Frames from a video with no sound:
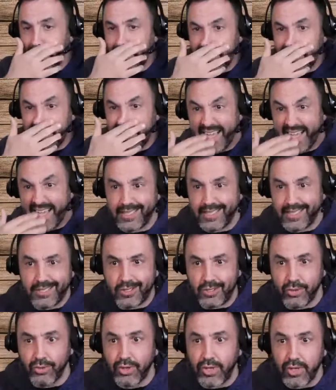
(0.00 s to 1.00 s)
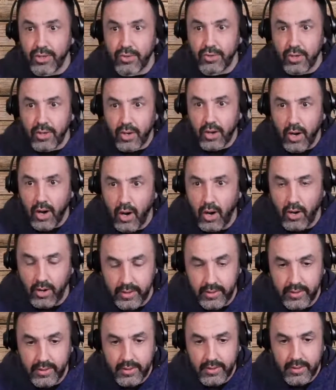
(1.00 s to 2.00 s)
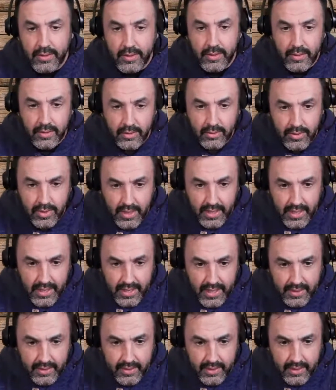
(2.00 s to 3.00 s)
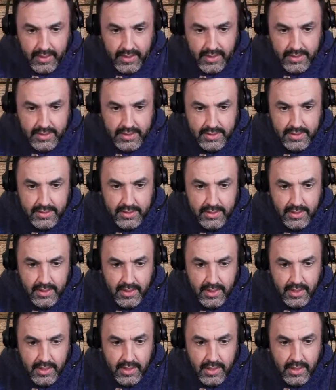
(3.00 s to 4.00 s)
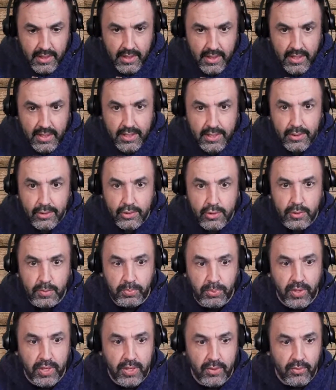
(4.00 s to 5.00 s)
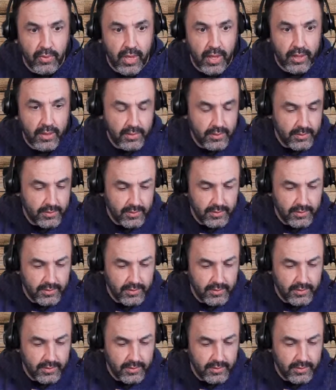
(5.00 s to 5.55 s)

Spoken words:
light studio on. Okay, and I think it looks pretty well.